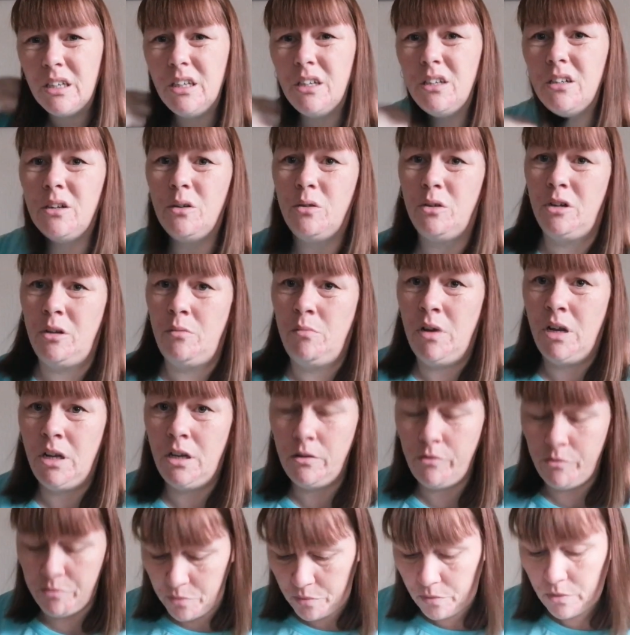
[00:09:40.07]
You know what I
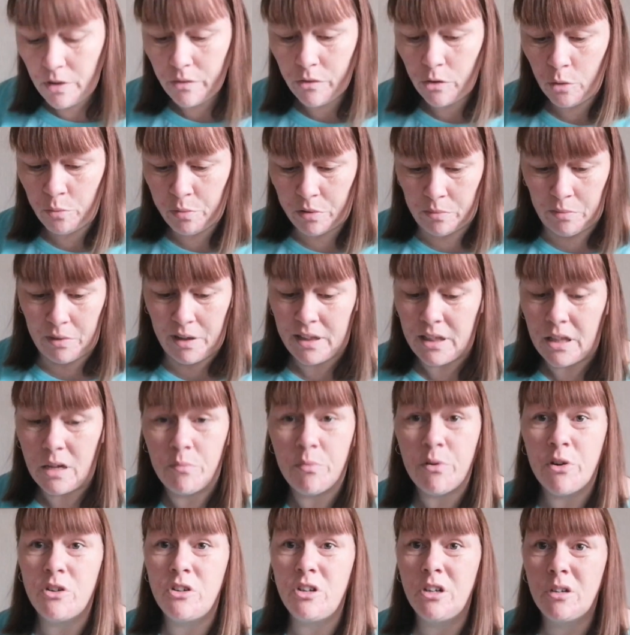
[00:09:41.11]
mean. You've all probably had
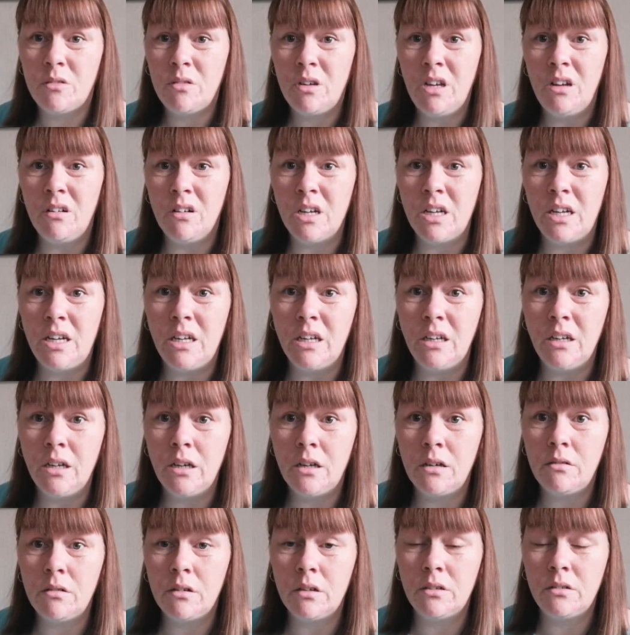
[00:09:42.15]
that project where you look at it and
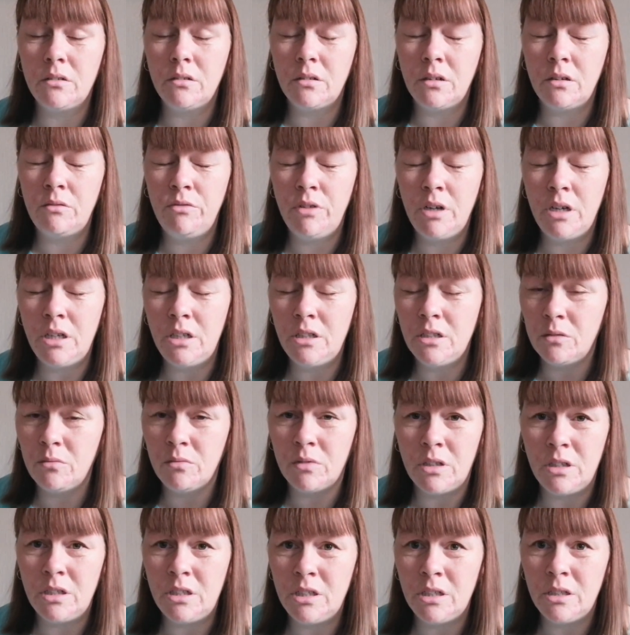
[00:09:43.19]
go, I really don't
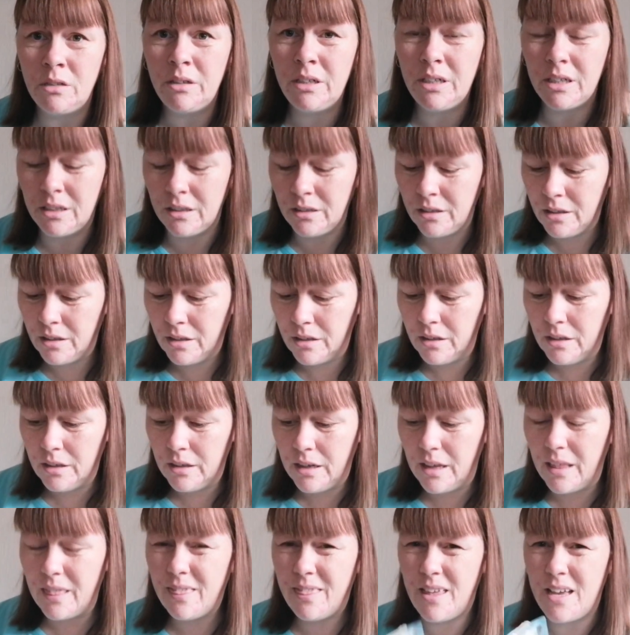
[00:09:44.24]
want to do it.
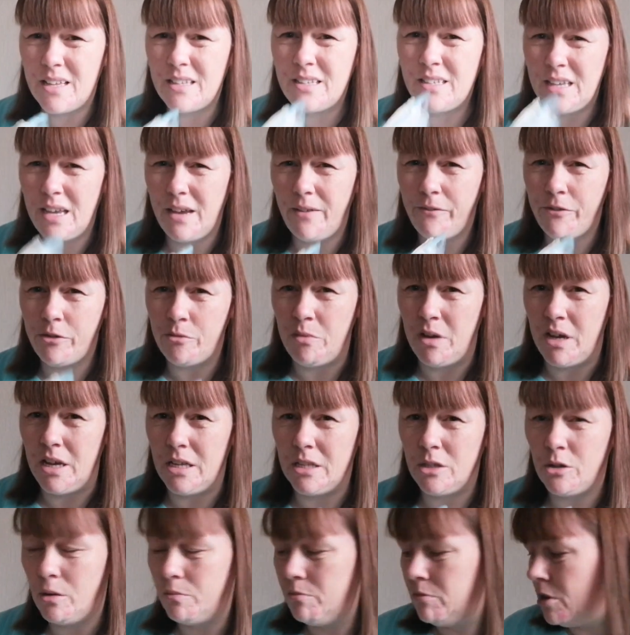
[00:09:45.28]
That's it for
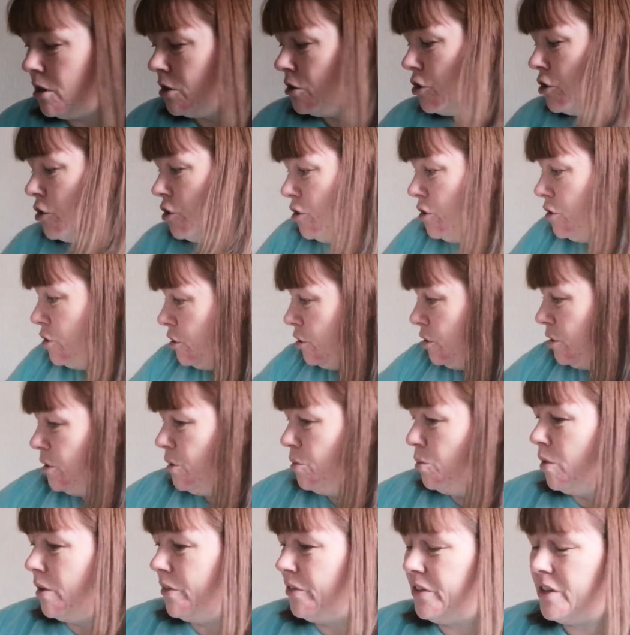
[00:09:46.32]
me, so I'm not
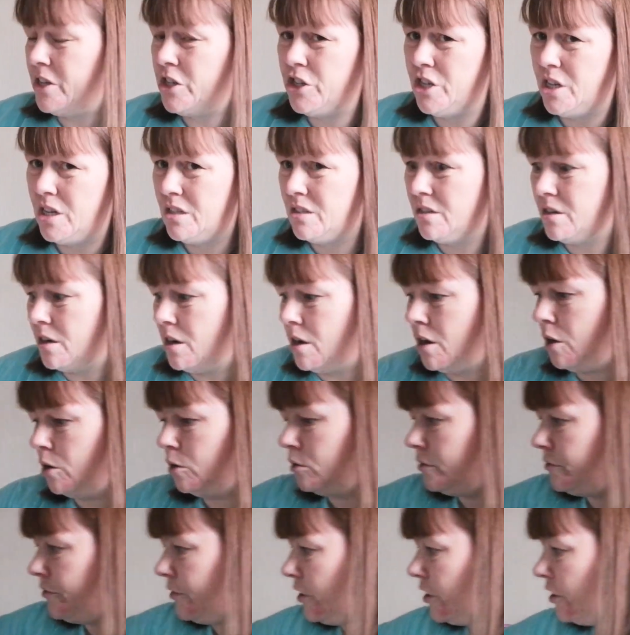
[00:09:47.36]
sure what this year's going to
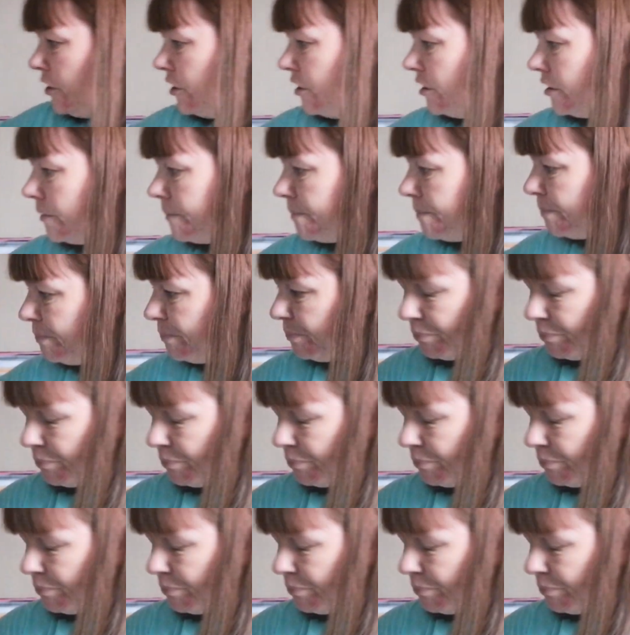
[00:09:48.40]
hold for her.